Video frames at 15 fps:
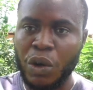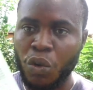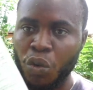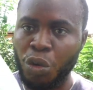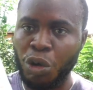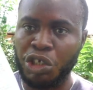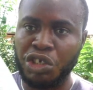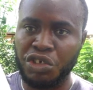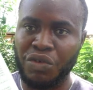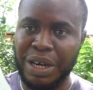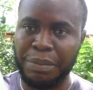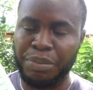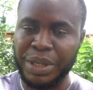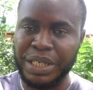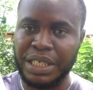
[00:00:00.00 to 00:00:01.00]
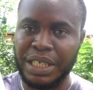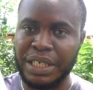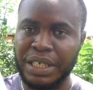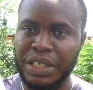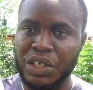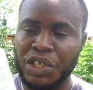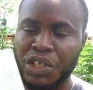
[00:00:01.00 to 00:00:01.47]
what you are
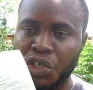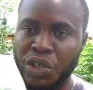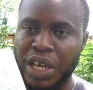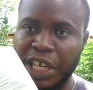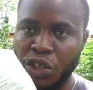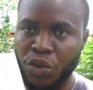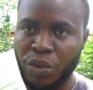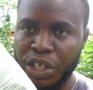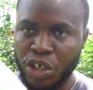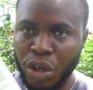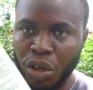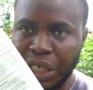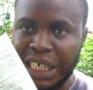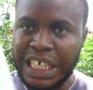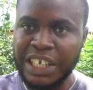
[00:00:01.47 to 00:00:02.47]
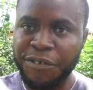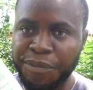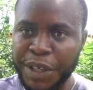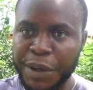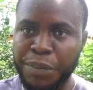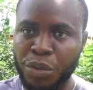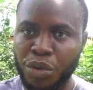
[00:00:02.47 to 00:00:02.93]
printing so that you will not leave
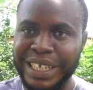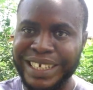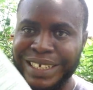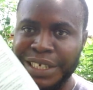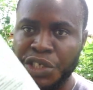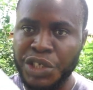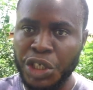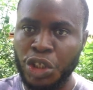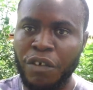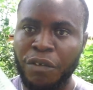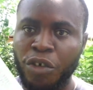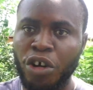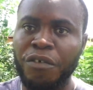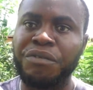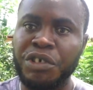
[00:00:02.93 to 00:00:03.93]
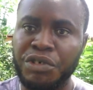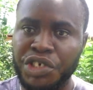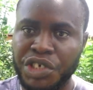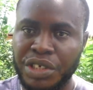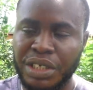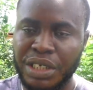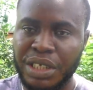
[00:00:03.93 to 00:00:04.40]
people in the state of
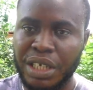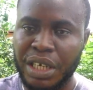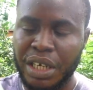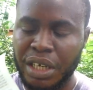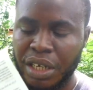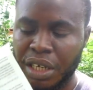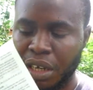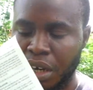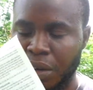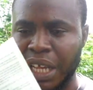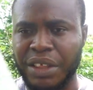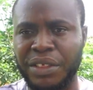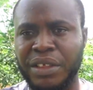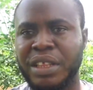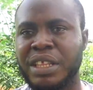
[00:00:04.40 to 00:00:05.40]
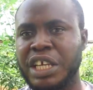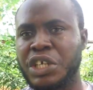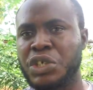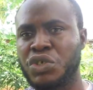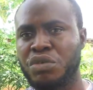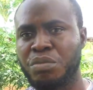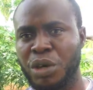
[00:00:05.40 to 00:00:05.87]
confusion. All right,
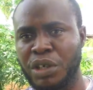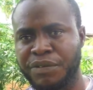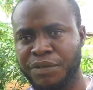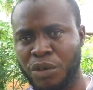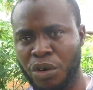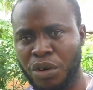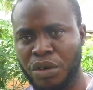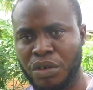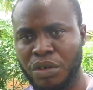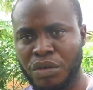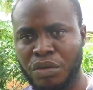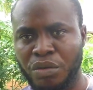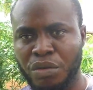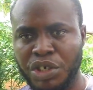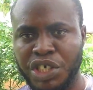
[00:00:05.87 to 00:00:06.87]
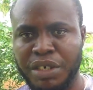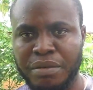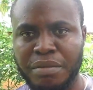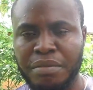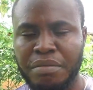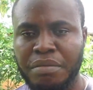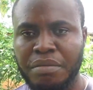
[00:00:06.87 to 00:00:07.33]
thank you so much for
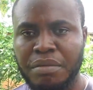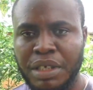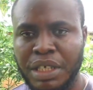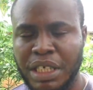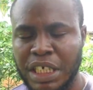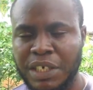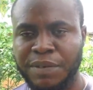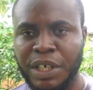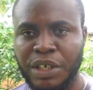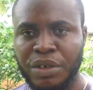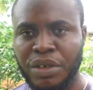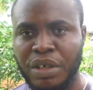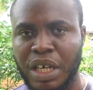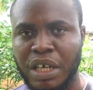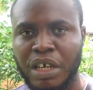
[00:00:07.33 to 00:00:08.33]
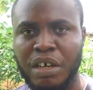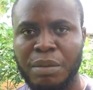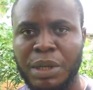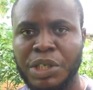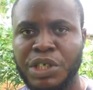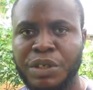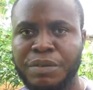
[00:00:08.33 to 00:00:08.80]
watching this video, and God
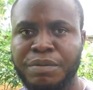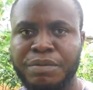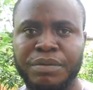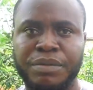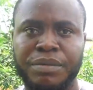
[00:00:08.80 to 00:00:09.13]
bless you.